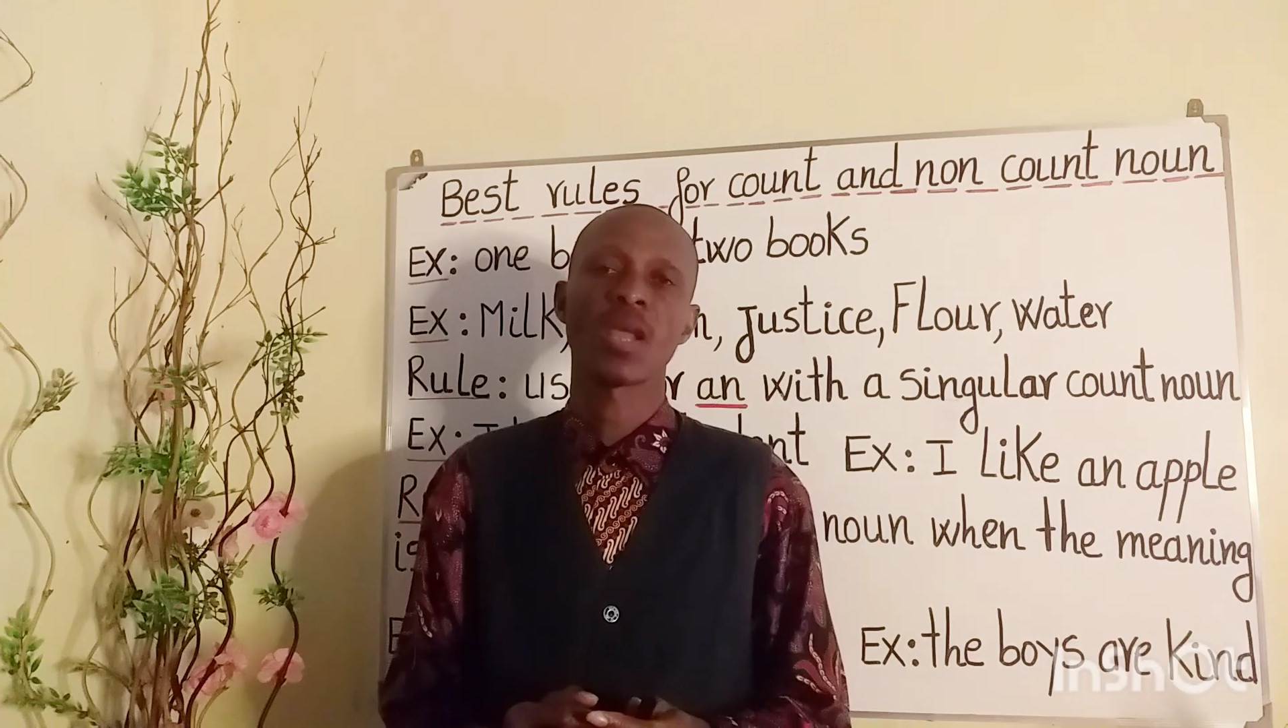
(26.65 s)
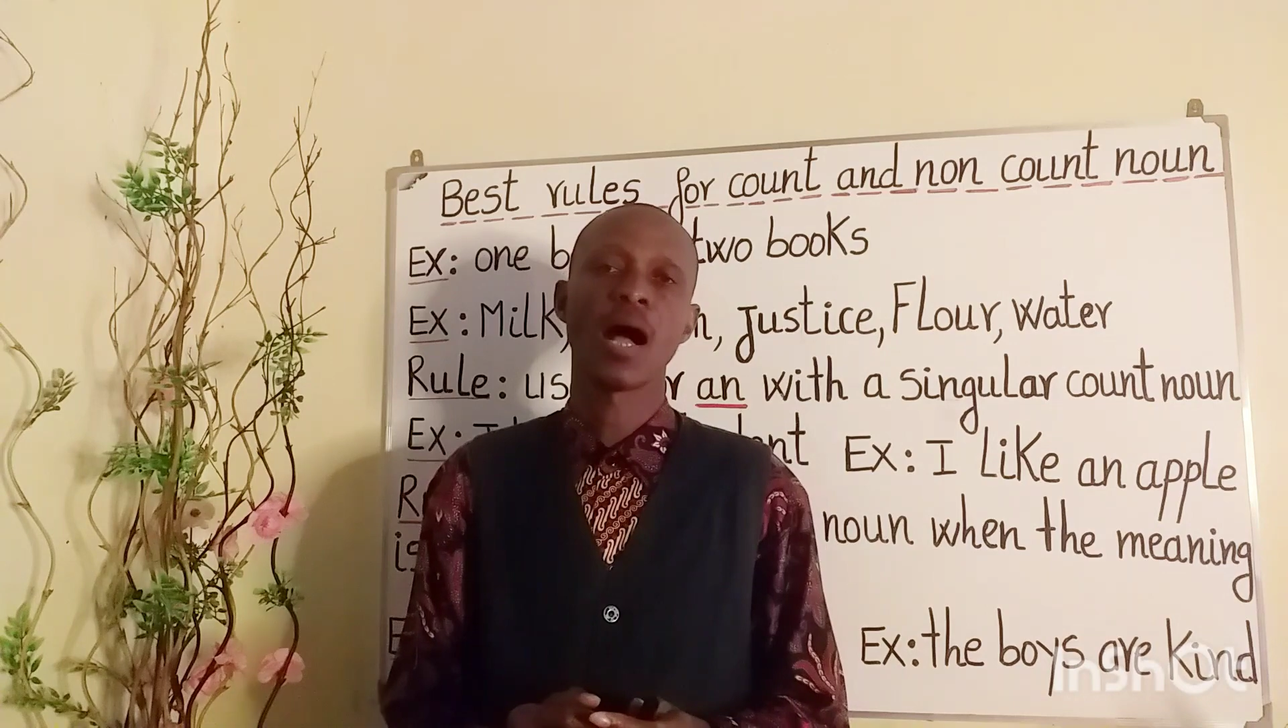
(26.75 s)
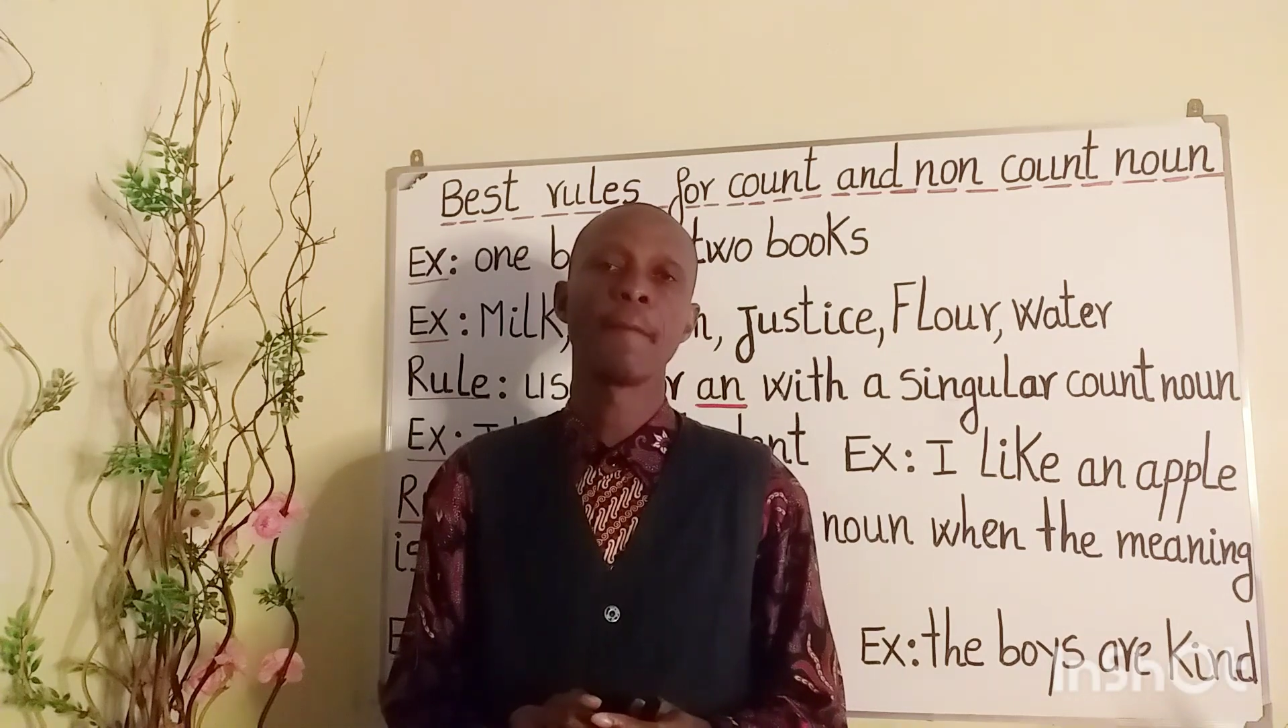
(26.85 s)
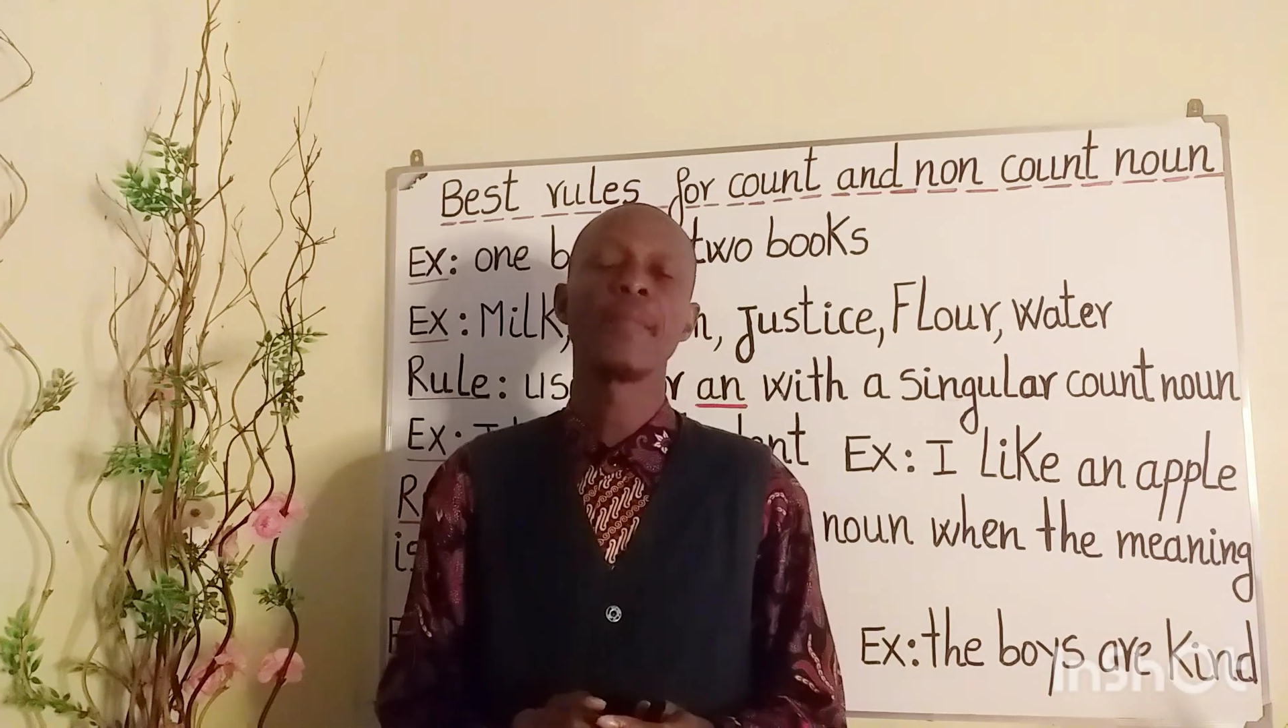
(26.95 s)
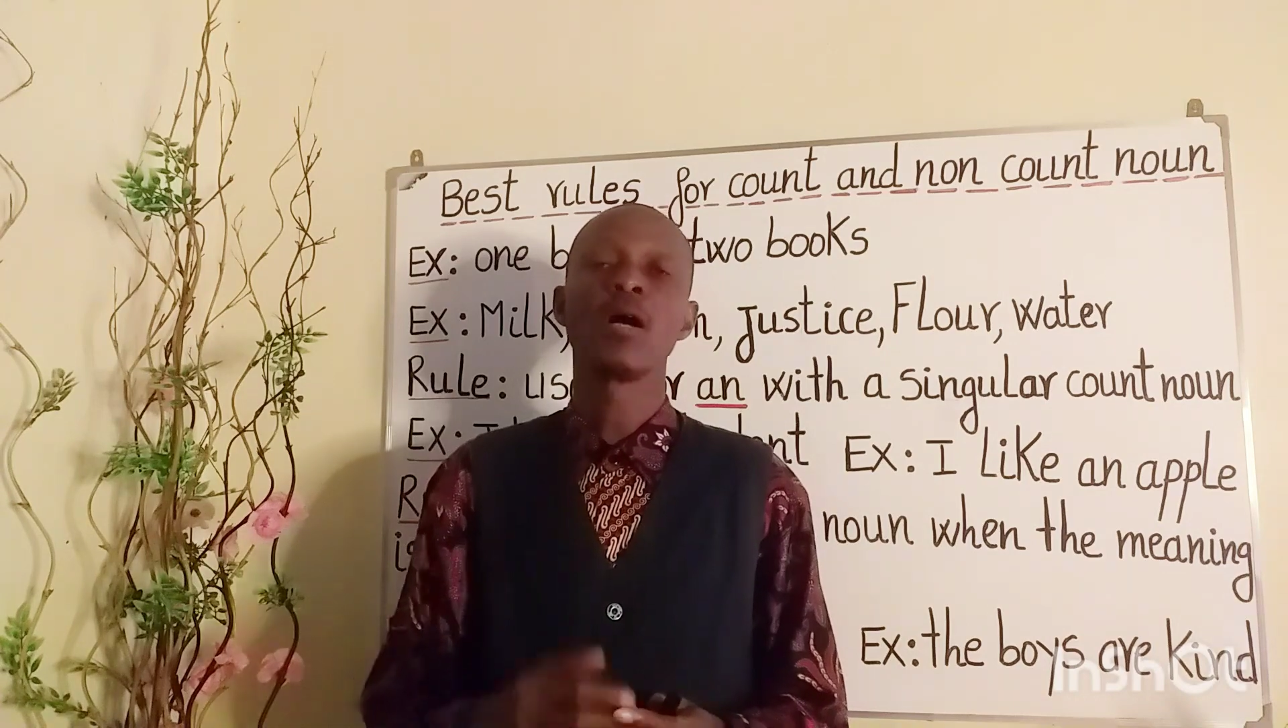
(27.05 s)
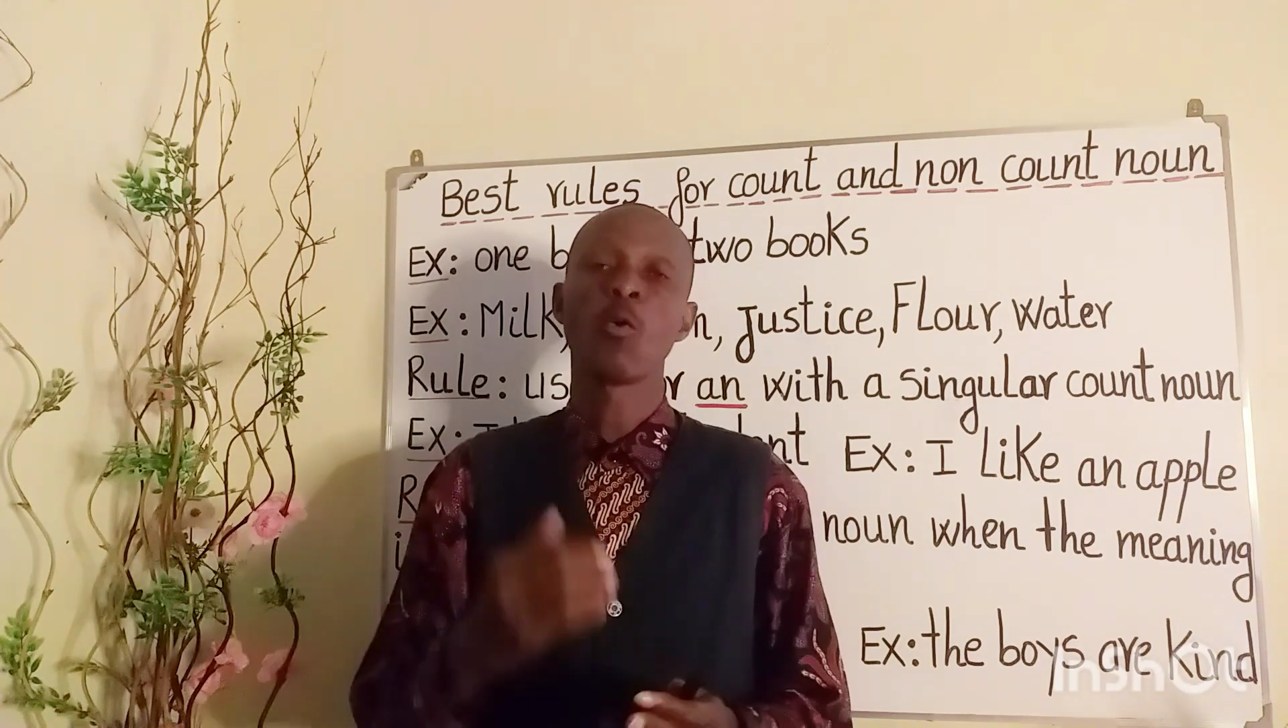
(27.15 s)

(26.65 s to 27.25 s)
Um,